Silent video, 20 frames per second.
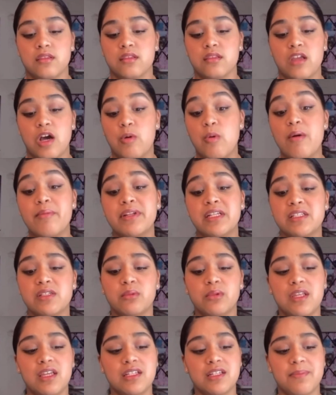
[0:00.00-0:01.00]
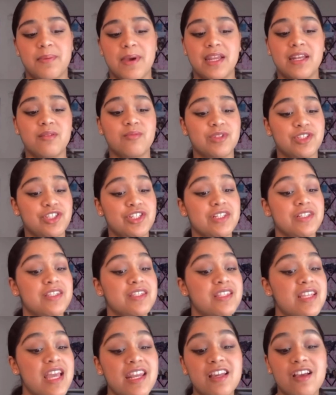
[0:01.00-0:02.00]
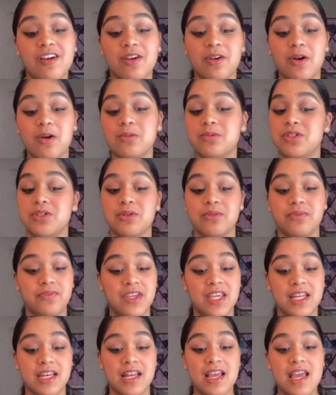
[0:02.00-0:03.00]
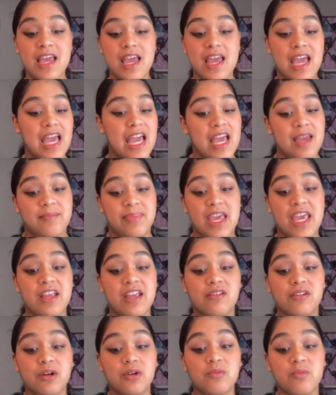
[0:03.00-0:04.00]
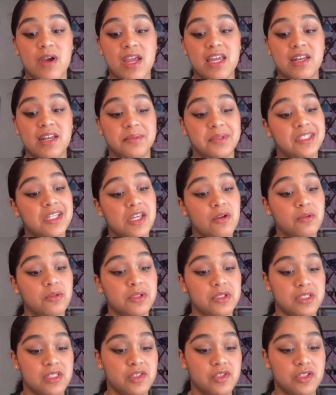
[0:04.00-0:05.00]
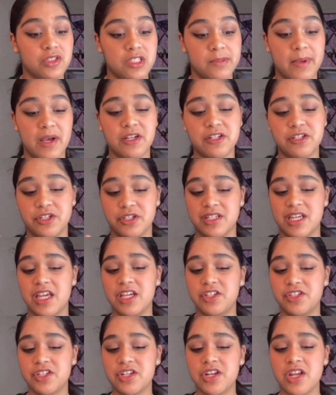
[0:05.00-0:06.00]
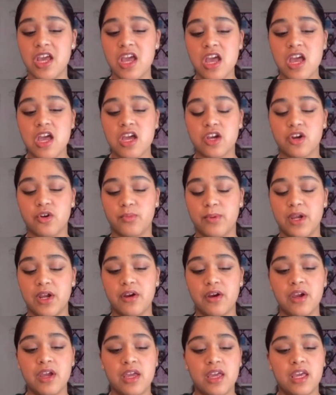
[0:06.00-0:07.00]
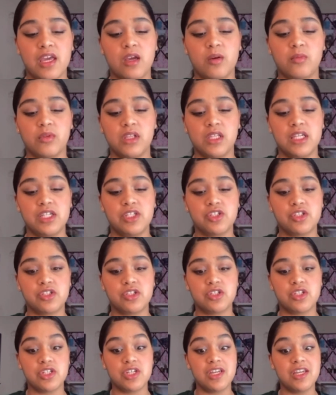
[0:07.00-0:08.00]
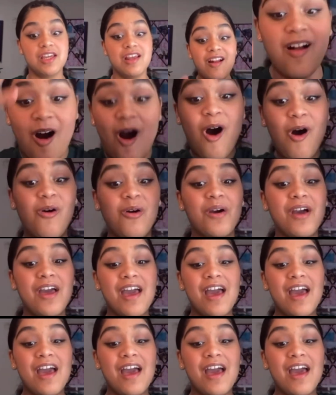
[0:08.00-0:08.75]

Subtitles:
a woman is only independent when she's standing on her own 2 feet and paying her own way and making her own decisions about education, career, and relation. Oh,